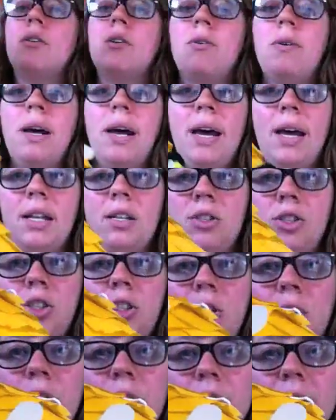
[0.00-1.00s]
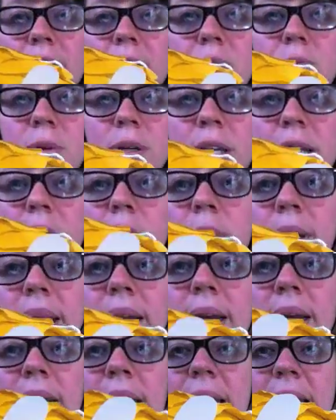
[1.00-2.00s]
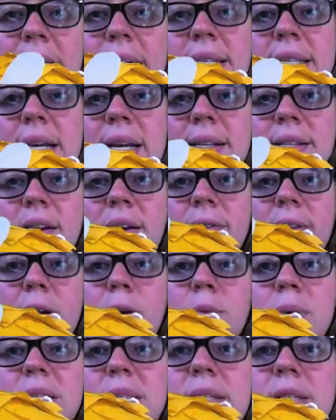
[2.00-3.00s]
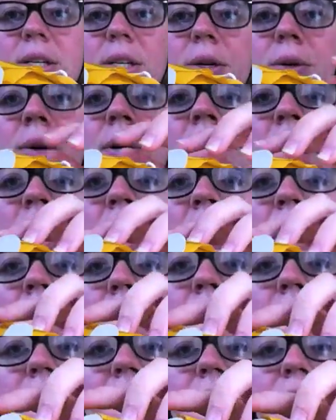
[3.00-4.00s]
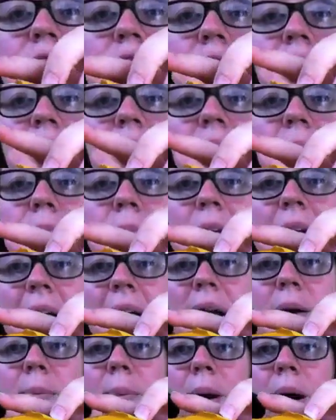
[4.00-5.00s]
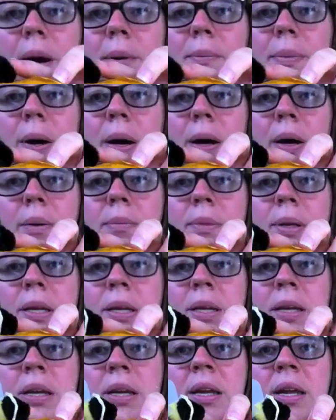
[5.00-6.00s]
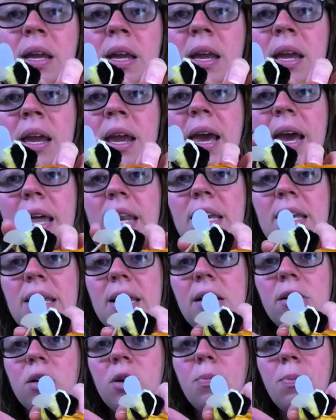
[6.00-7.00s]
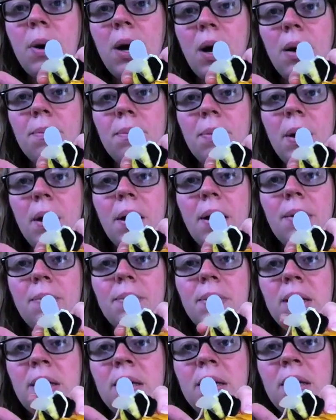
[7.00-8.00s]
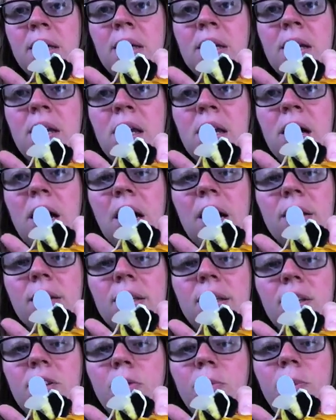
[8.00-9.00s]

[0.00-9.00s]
go ahead and show you guys really quick. It says on there what to do, but it's just a black pom-pom and a yellow pom-pom, a little